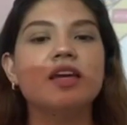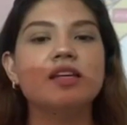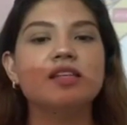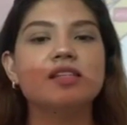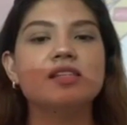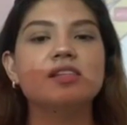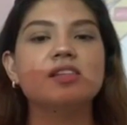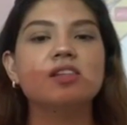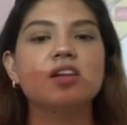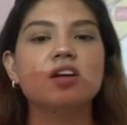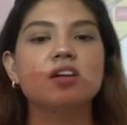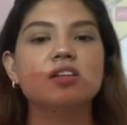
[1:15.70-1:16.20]

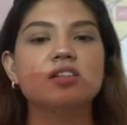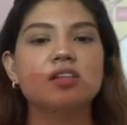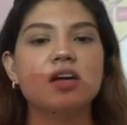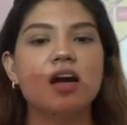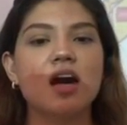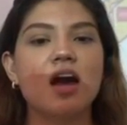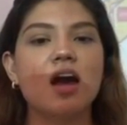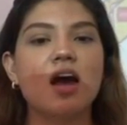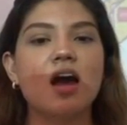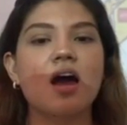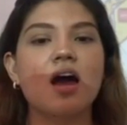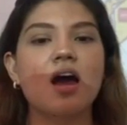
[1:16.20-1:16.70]
It's not
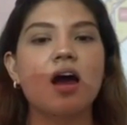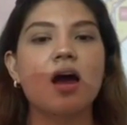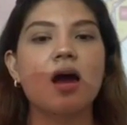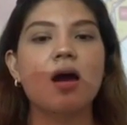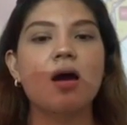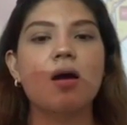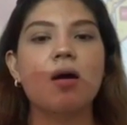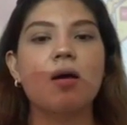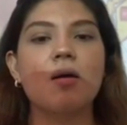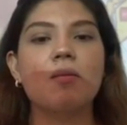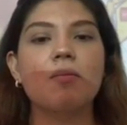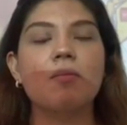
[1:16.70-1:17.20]

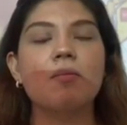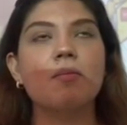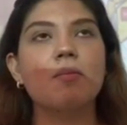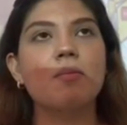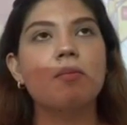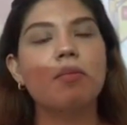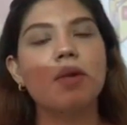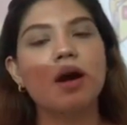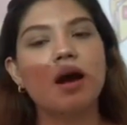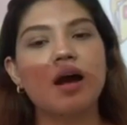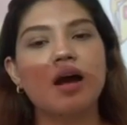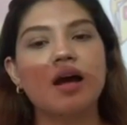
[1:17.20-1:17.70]
a
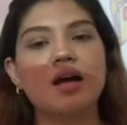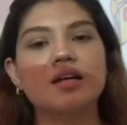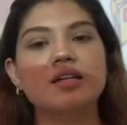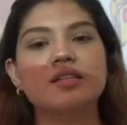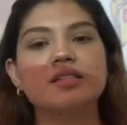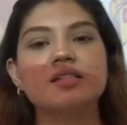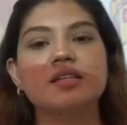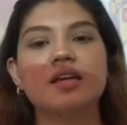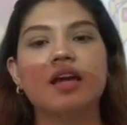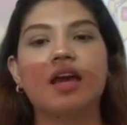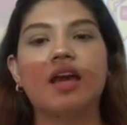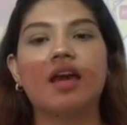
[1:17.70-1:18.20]

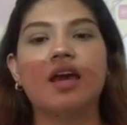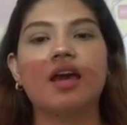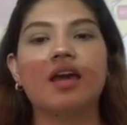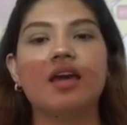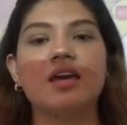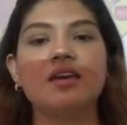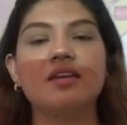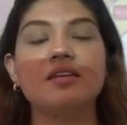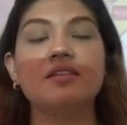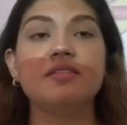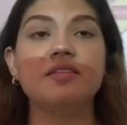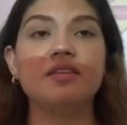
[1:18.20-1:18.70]
bad
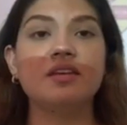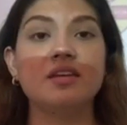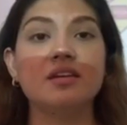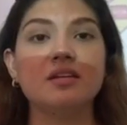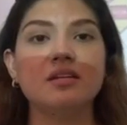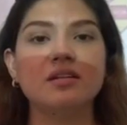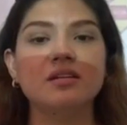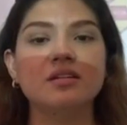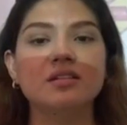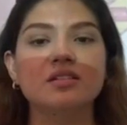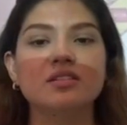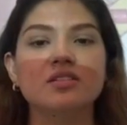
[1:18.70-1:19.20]

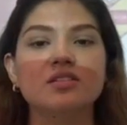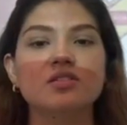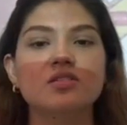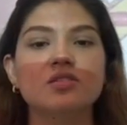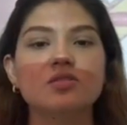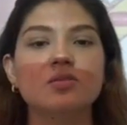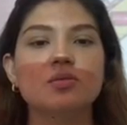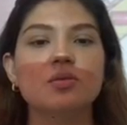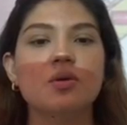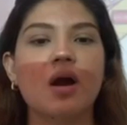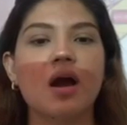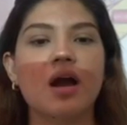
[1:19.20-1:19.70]
idea
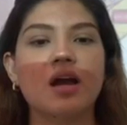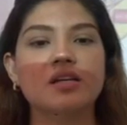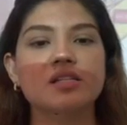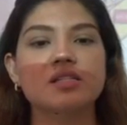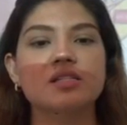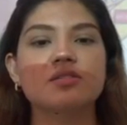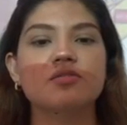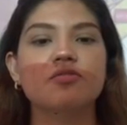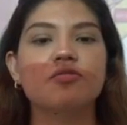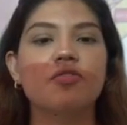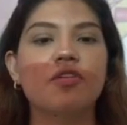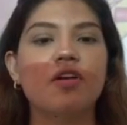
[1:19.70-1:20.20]
to
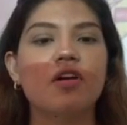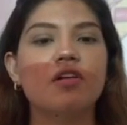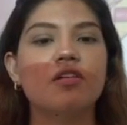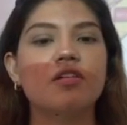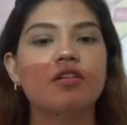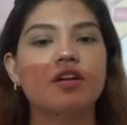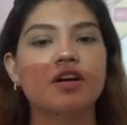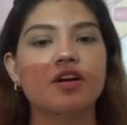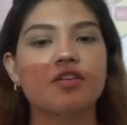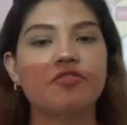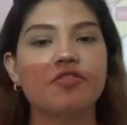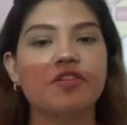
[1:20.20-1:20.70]
ask
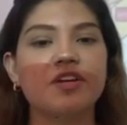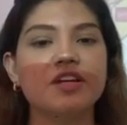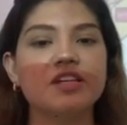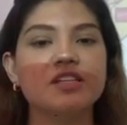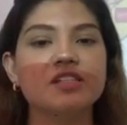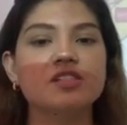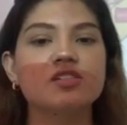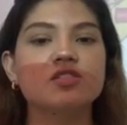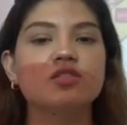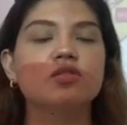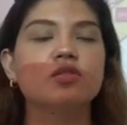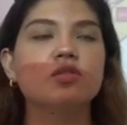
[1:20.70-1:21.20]
for
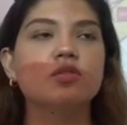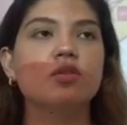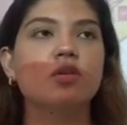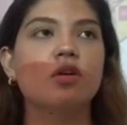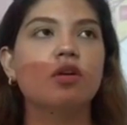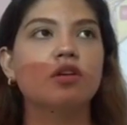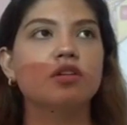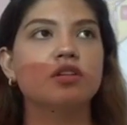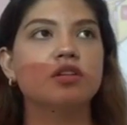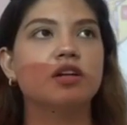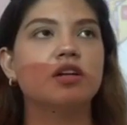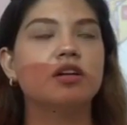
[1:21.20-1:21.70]
reference to
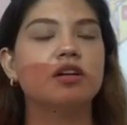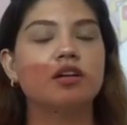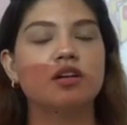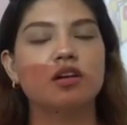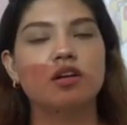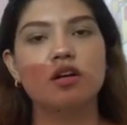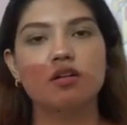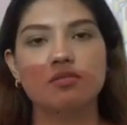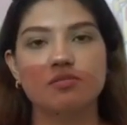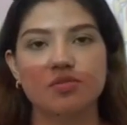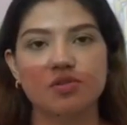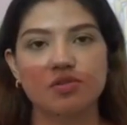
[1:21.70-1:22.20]

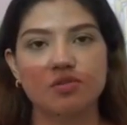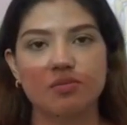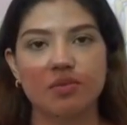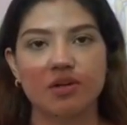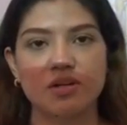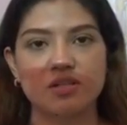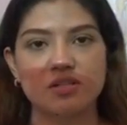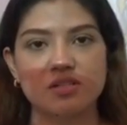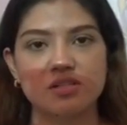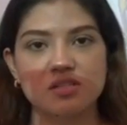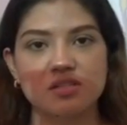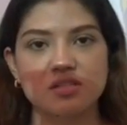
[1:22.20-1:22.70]
other
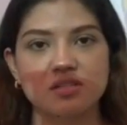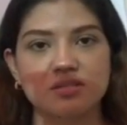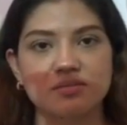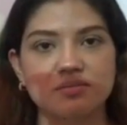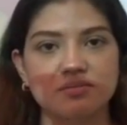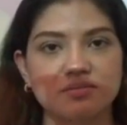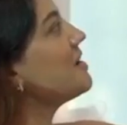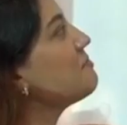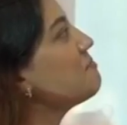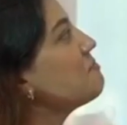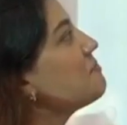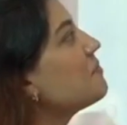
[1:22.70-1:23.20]
consumers.
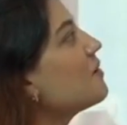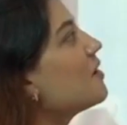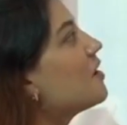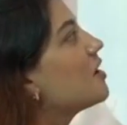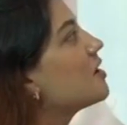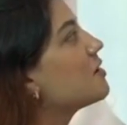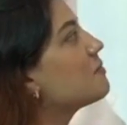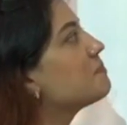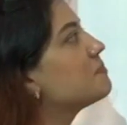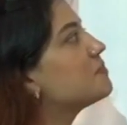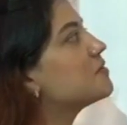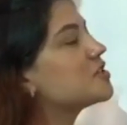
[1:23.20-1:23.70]

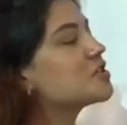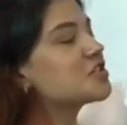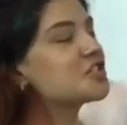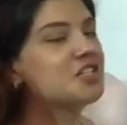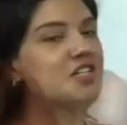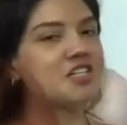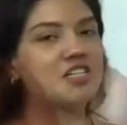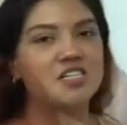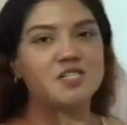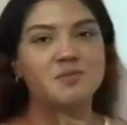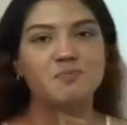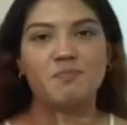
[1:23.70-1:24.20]
Import
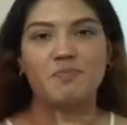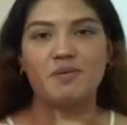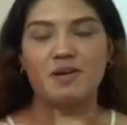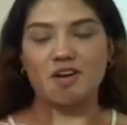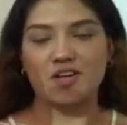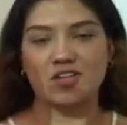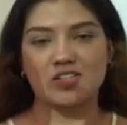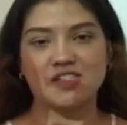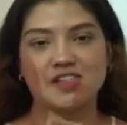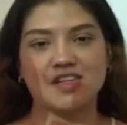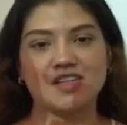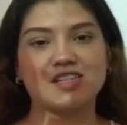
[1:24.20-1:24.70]
purchase
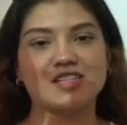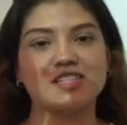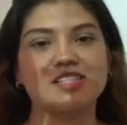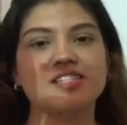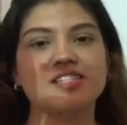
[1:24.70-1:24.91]
process.